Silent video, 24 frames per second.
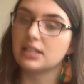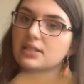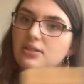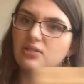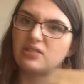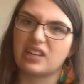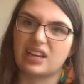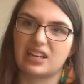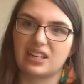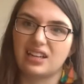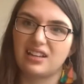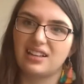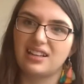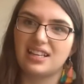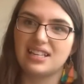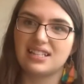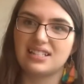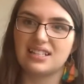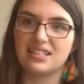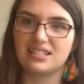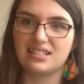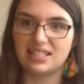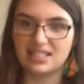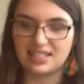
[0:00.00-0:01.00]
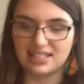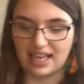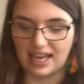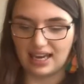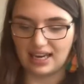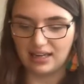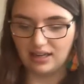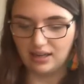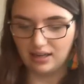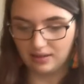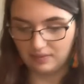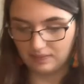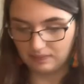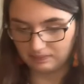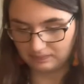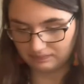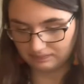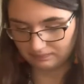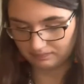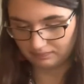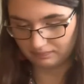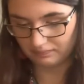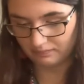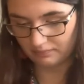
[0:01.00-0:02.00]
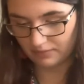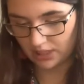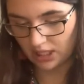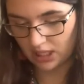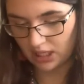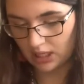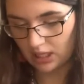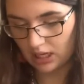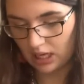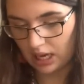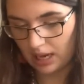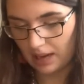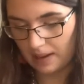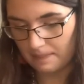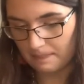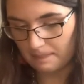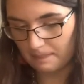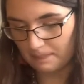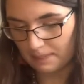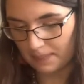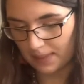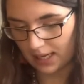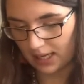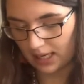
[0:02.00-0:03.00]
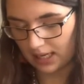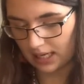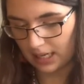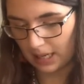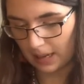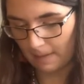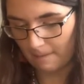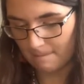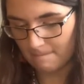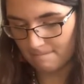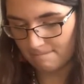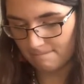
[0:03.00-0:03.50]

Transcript: So technically it's a tisane, but